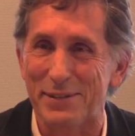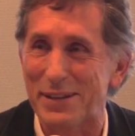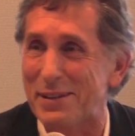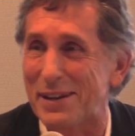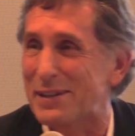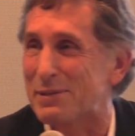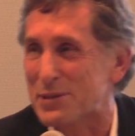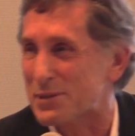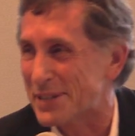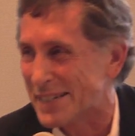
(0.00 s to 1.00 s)
You had no
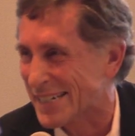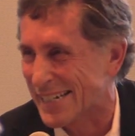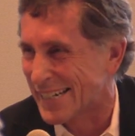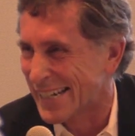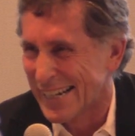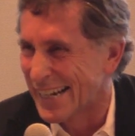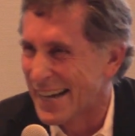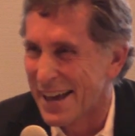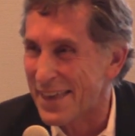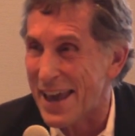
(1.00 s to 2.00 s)
choice.
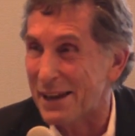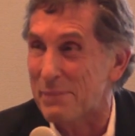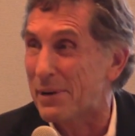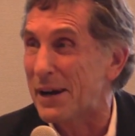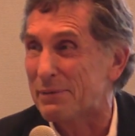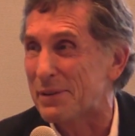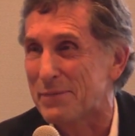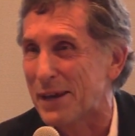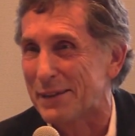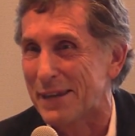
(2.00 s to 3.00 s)
They had to buy from
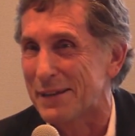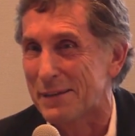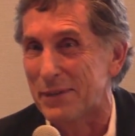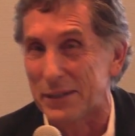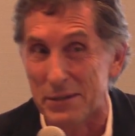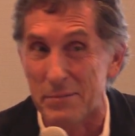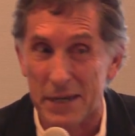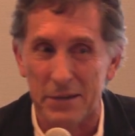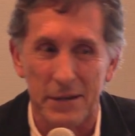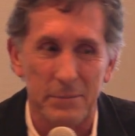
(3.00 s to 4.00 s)
you at the end of the month to
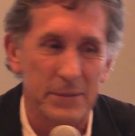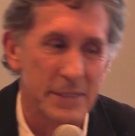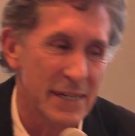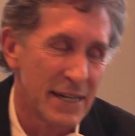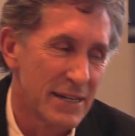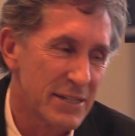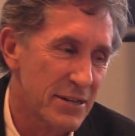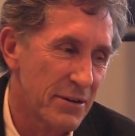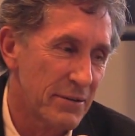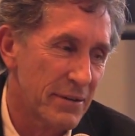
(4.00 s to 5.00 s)
make your numbers.
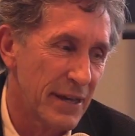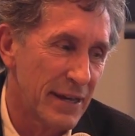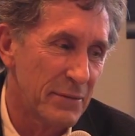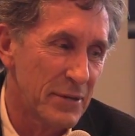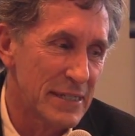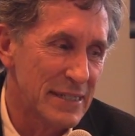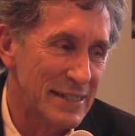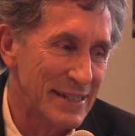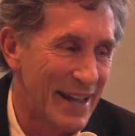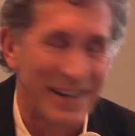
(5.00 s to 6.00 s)
So it was
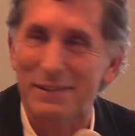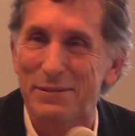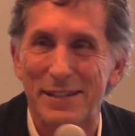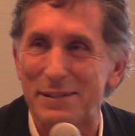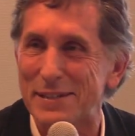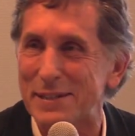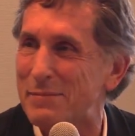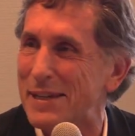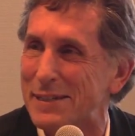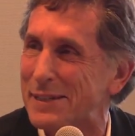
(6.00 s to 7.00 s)
an
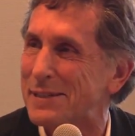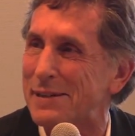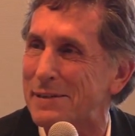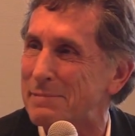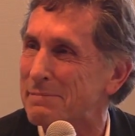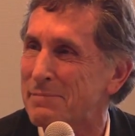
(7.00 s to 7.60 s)
amazing time.